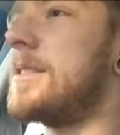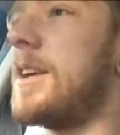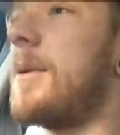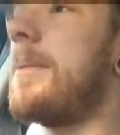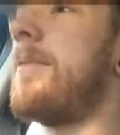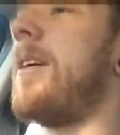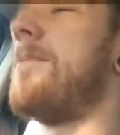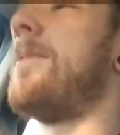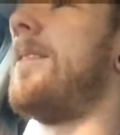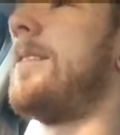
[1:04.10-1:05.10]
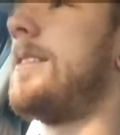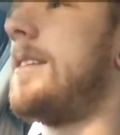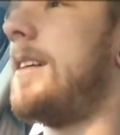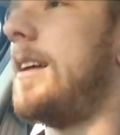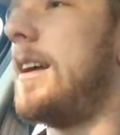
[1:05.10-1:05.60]
is a web developer
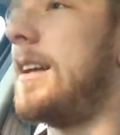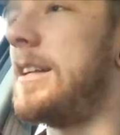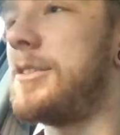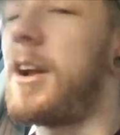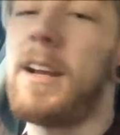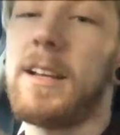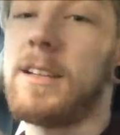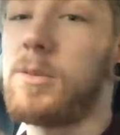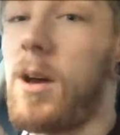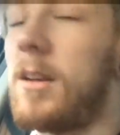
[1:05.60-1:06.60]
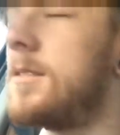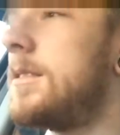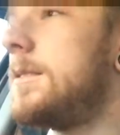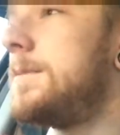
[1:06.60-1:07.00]
and in training as well.